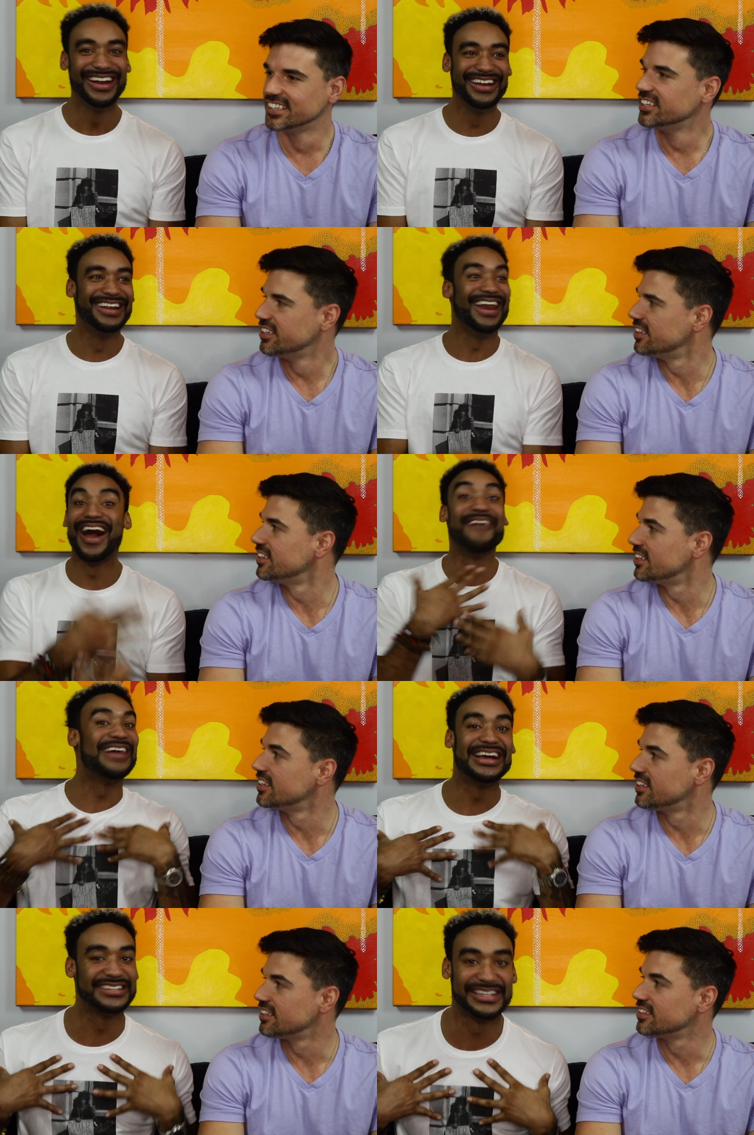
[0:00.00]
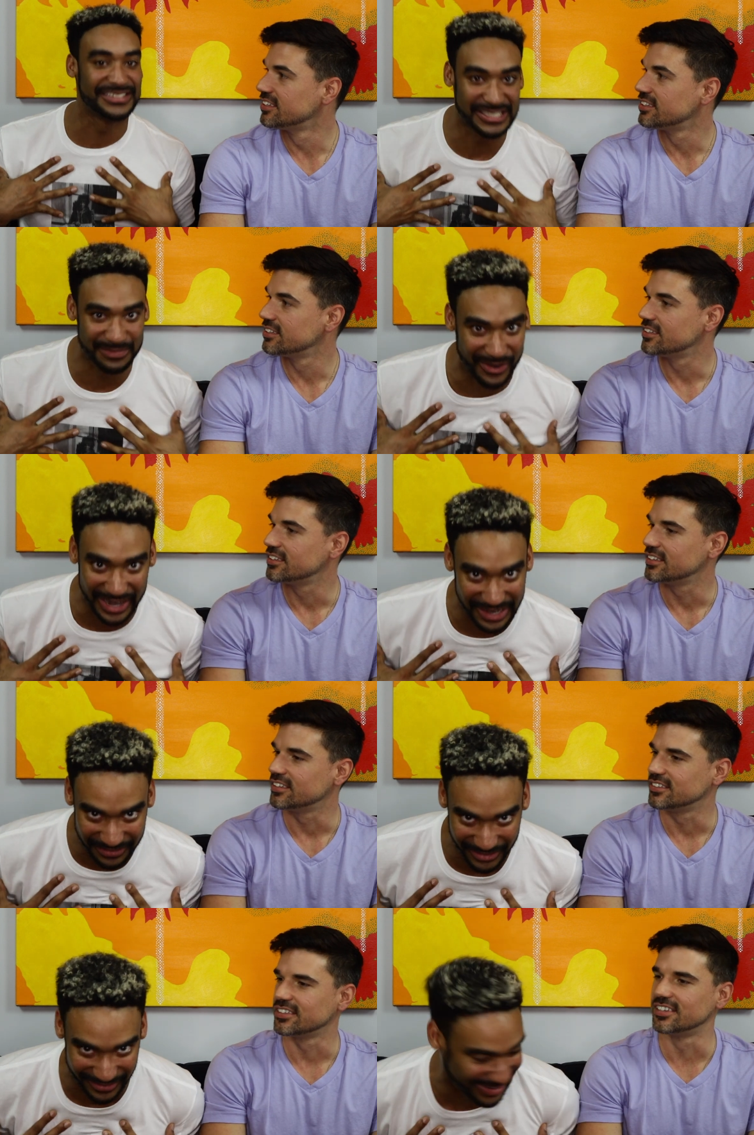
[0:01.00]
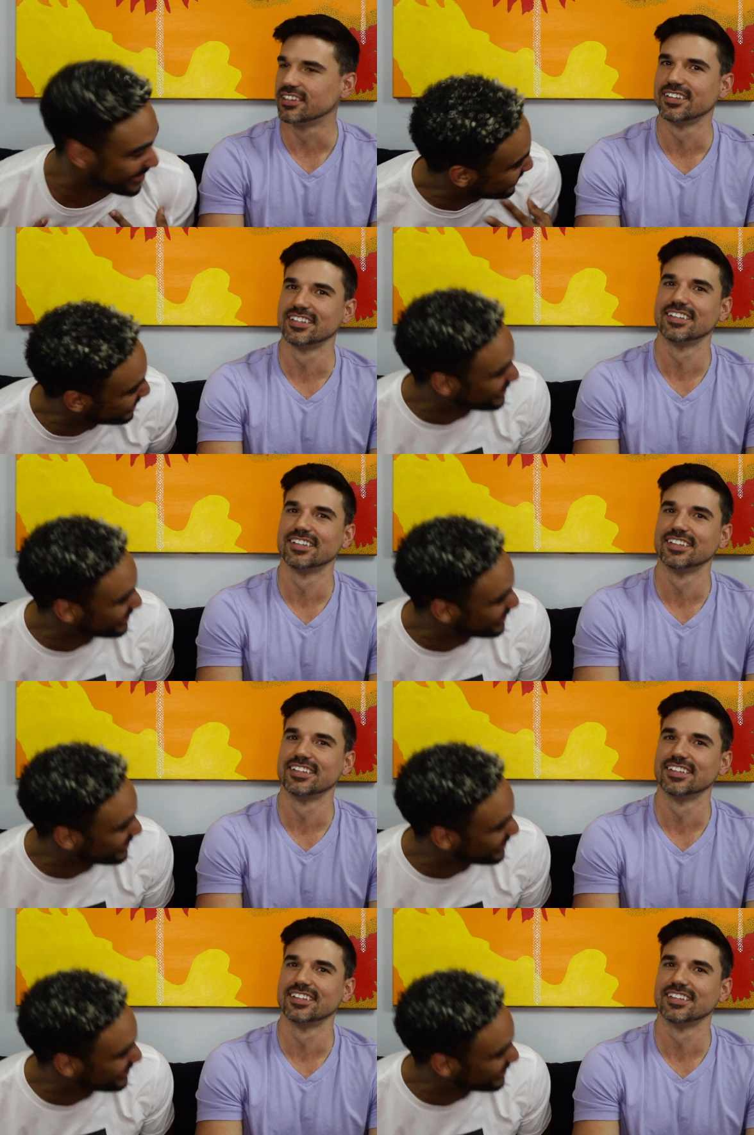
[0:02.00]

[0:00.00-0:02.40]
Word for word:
Speaker 1: And I'm not Jussie Smollett, for the record.